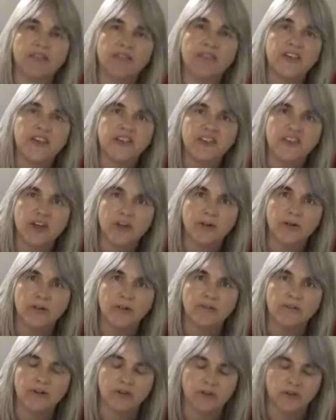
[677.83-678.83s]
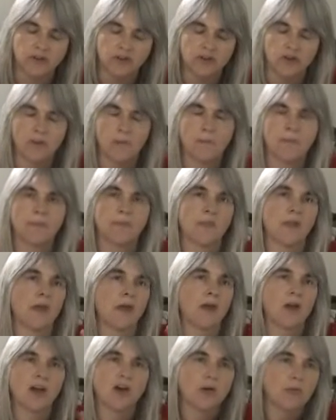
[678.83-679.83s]
There's no reverse.
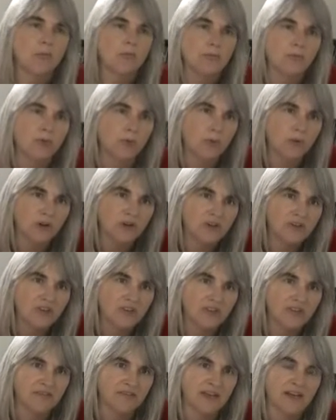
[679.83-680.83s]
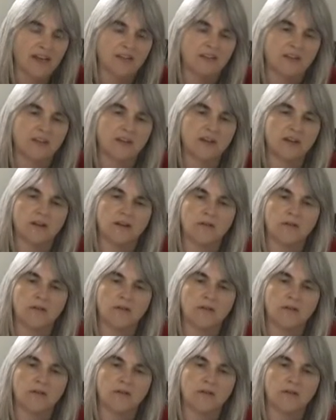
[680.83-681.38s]
But worse than that,